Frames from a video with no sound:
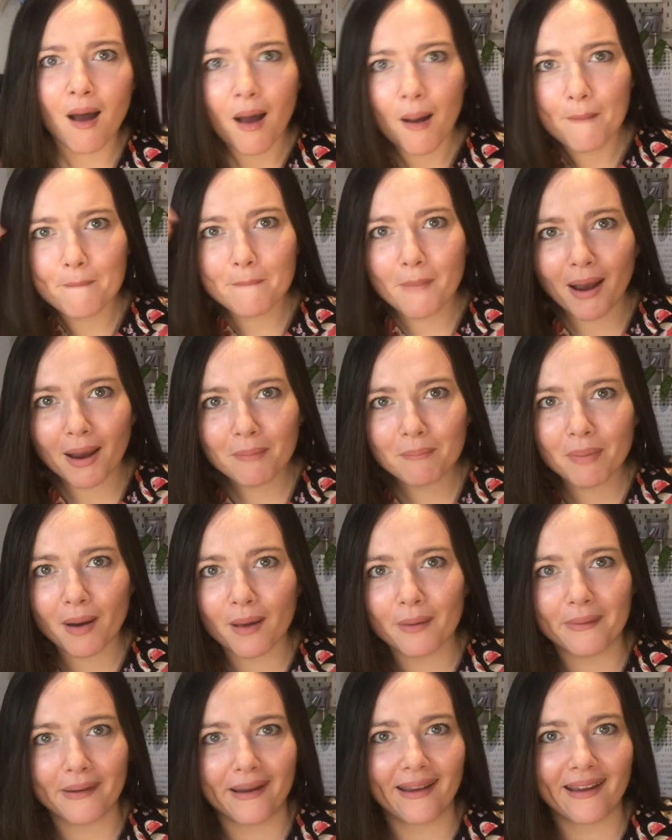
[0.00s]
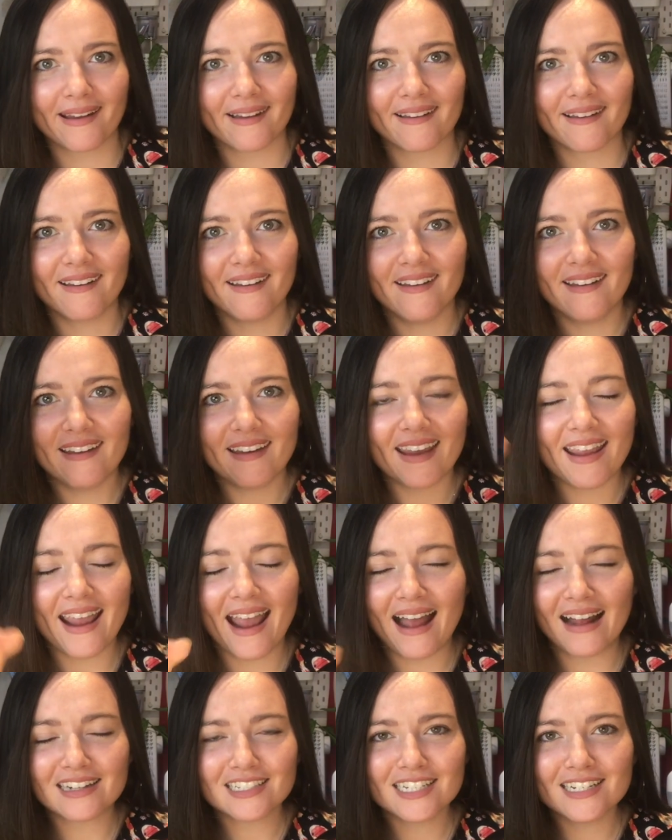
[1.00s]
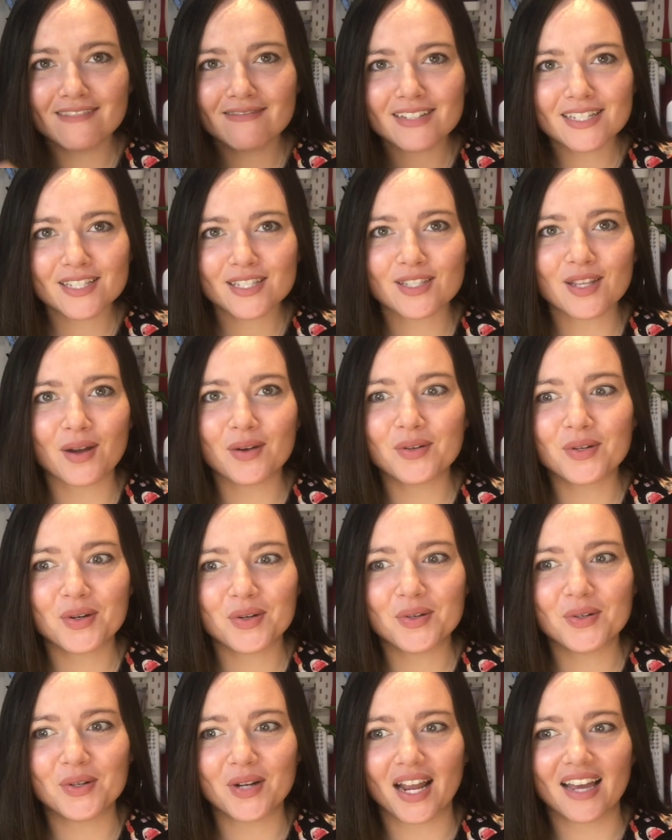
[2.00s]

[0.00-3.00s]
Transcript: Mind blowing. It actually was so cool.